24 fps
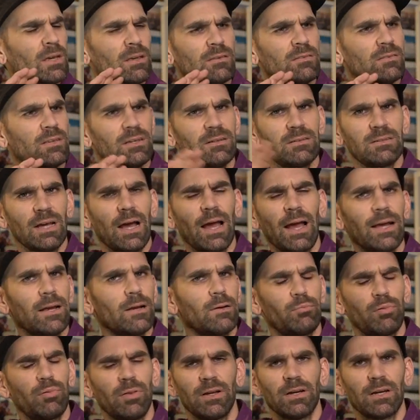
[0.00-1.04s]
is, say, Dye
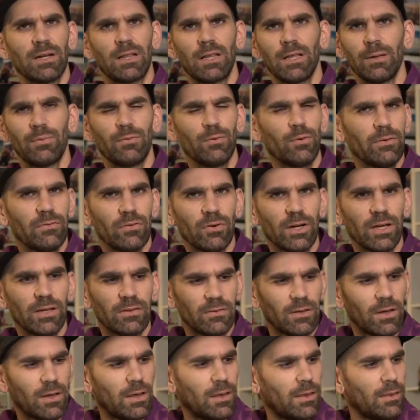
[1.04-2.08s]
or Planet Eclipse, whoever it
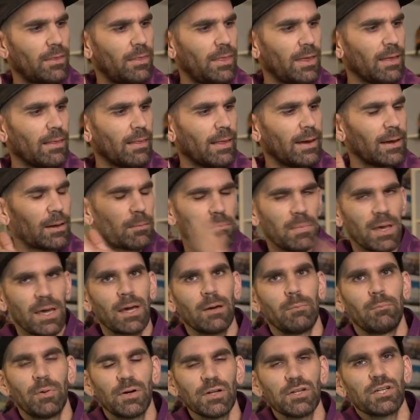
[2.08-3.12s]
is, they like
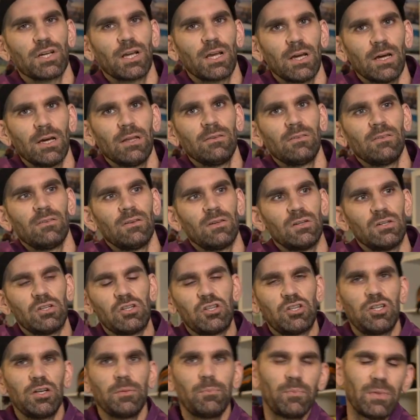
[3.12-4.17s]
make a bunch of guns,
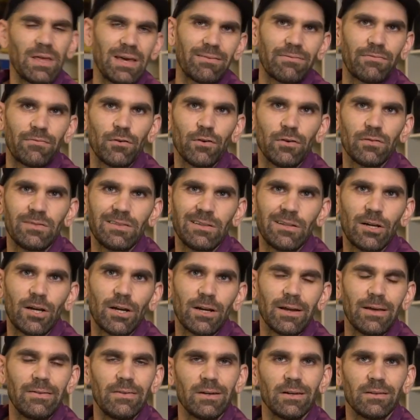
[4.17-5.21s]
ship that first
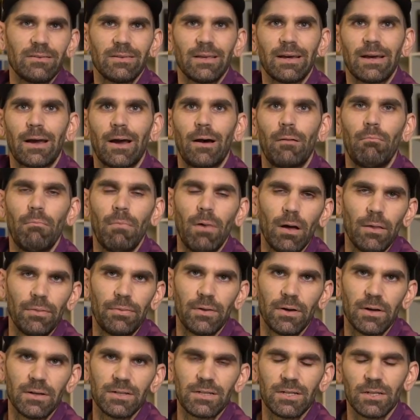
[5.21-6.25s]
lot, and then it's like a
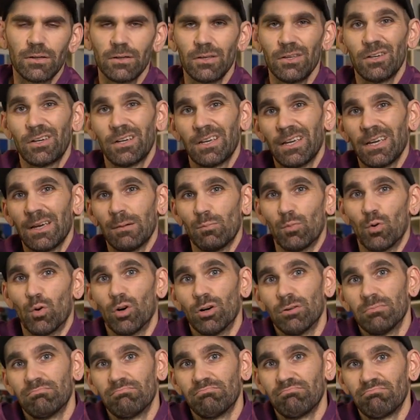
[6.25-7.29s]
month until you can get
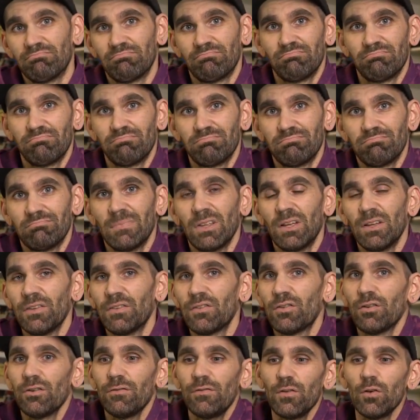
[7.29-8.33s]
more.
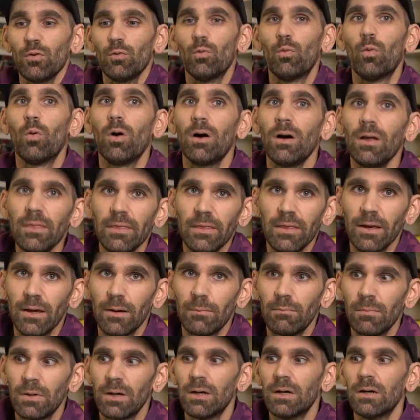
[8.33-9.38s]
So if you want
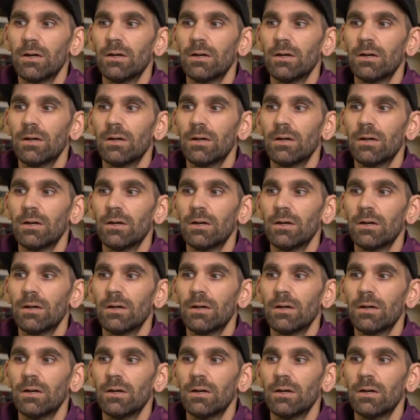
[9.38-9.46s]
them,